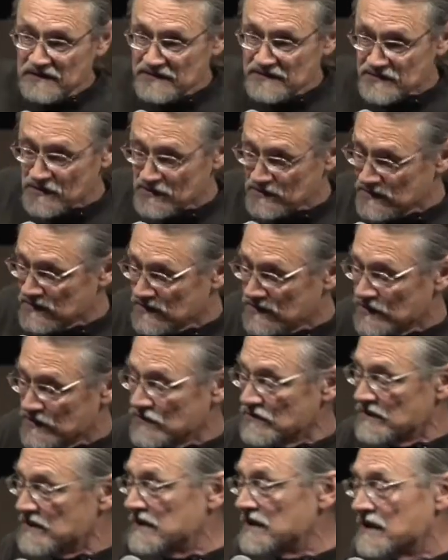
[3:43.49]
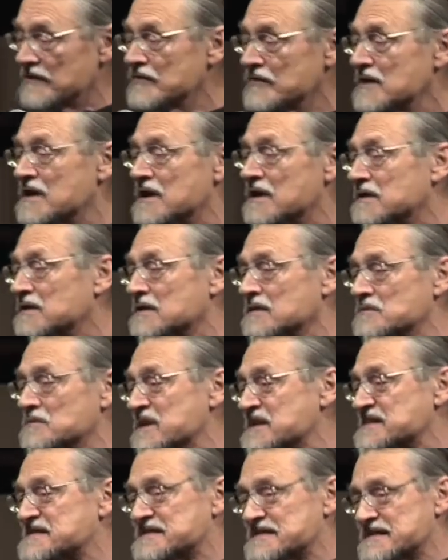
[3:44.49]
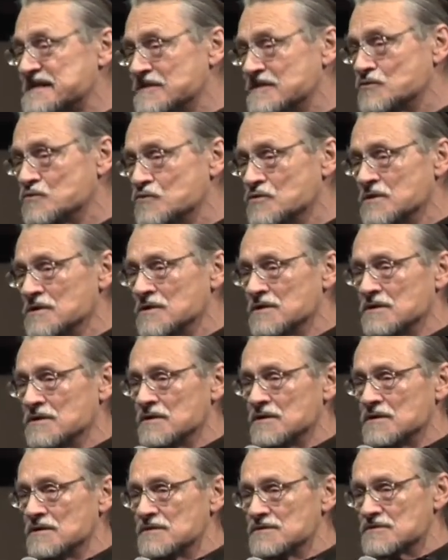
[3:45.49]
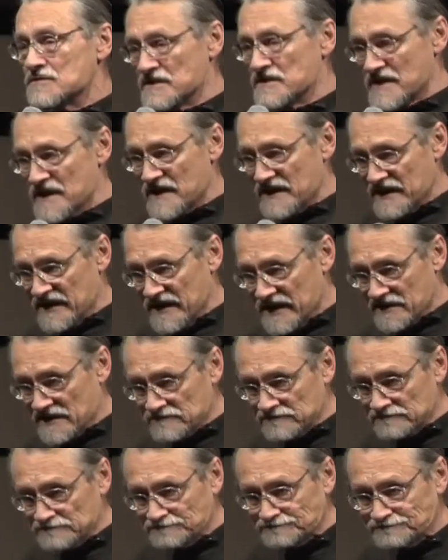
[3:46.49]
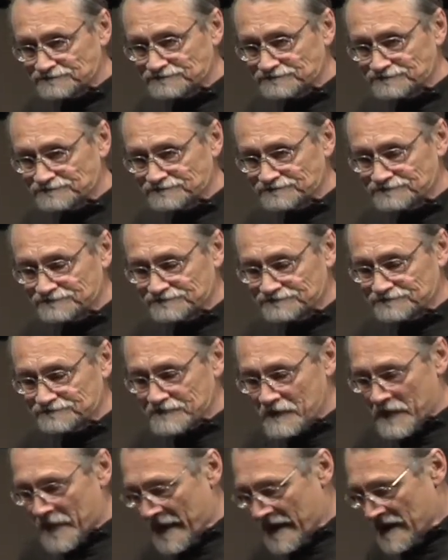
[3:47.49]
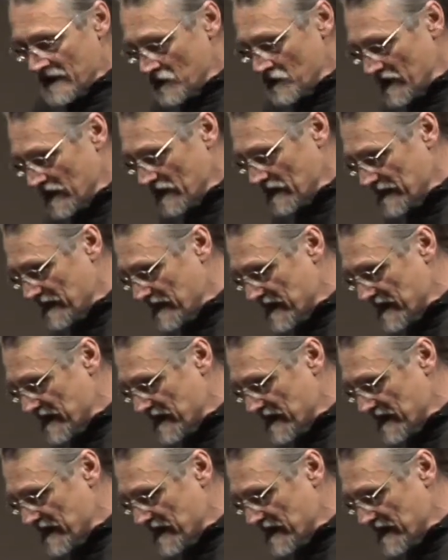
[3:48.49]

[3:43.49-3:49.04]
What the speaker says: "Don't you ever let me see you doing that again." Well, and